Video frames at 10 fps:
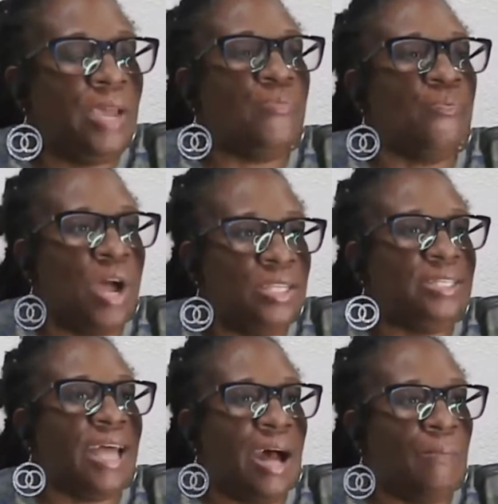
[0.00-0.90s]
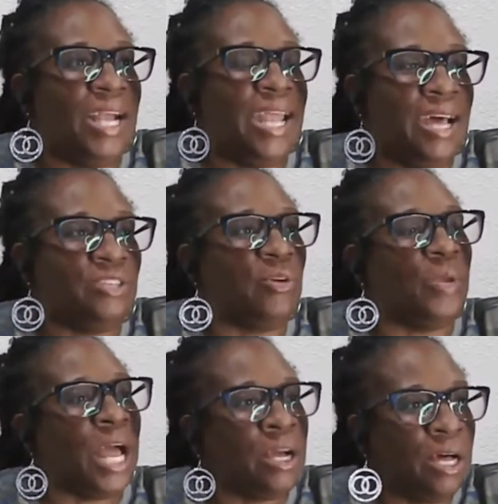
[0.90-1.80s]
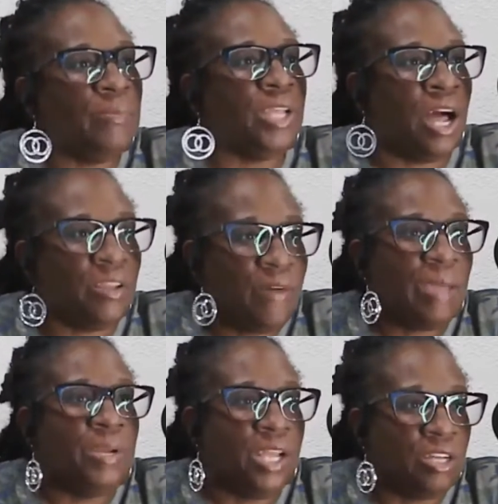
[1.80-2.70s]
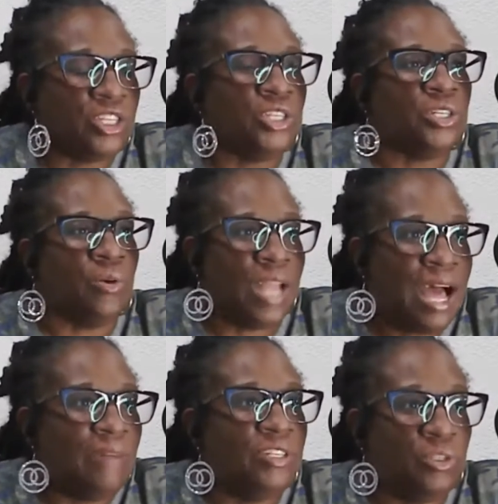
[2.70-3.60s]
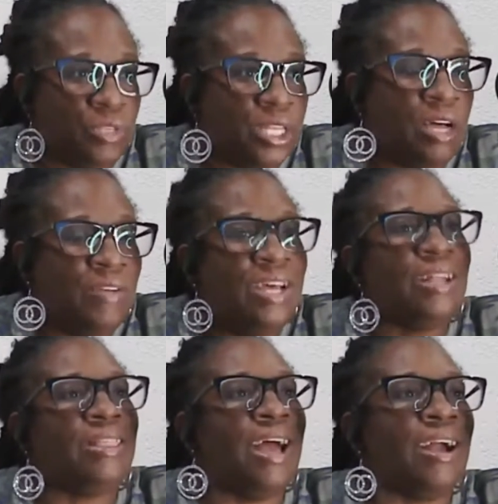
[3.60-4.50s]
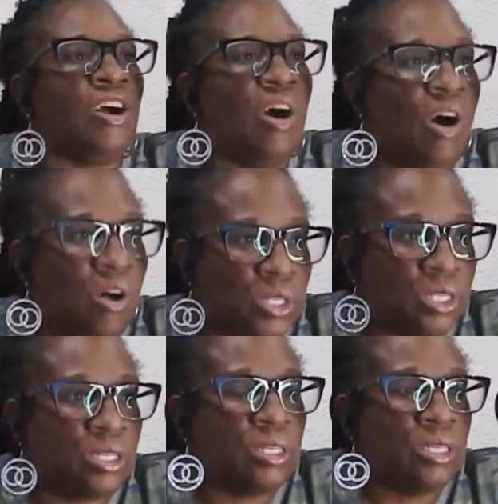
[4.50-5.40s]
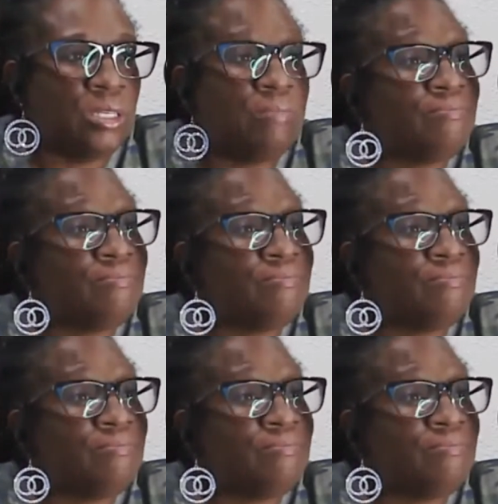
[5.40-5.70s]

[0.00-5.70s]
It runs down my data. So when I come and y'all invite me to y'all church to go live and do stuff, that costs.